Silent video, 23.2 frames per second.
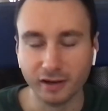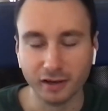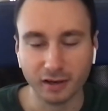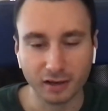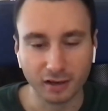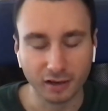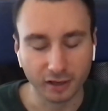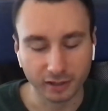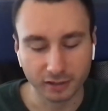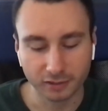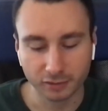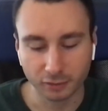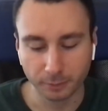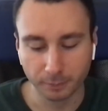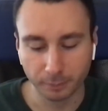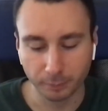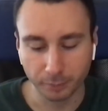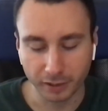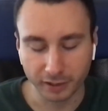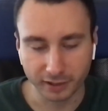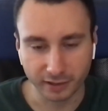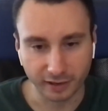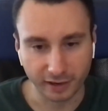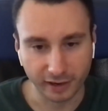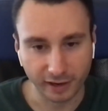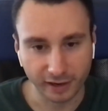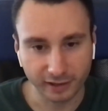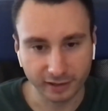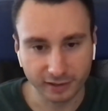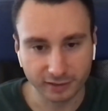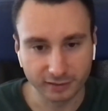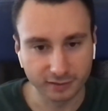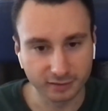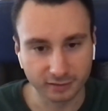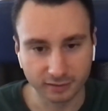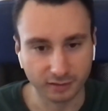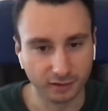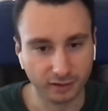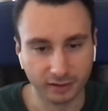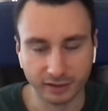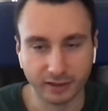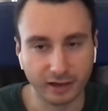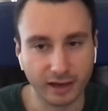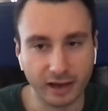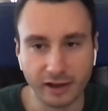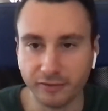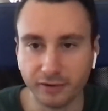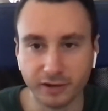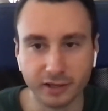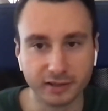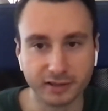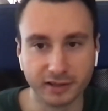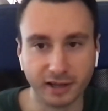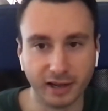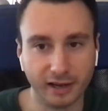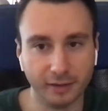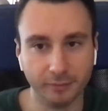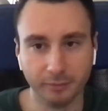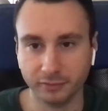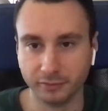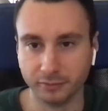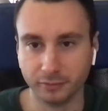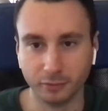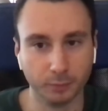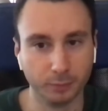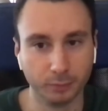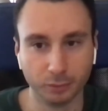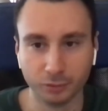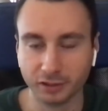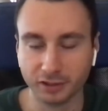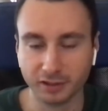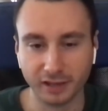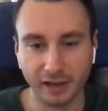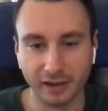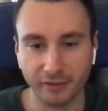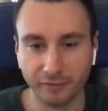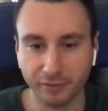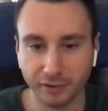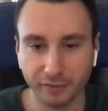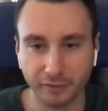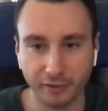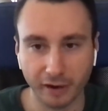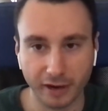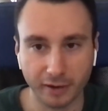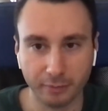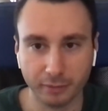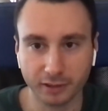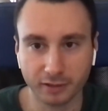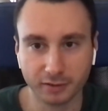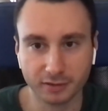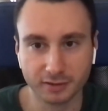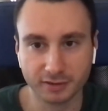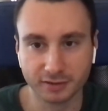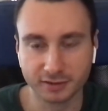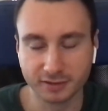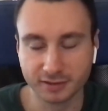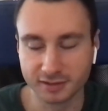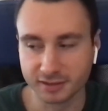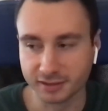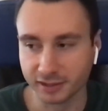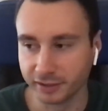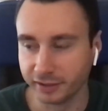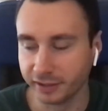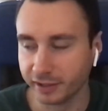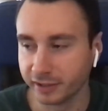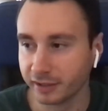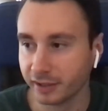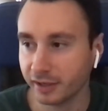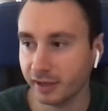like to pick React like every time, or put it everywhere because it's a standard.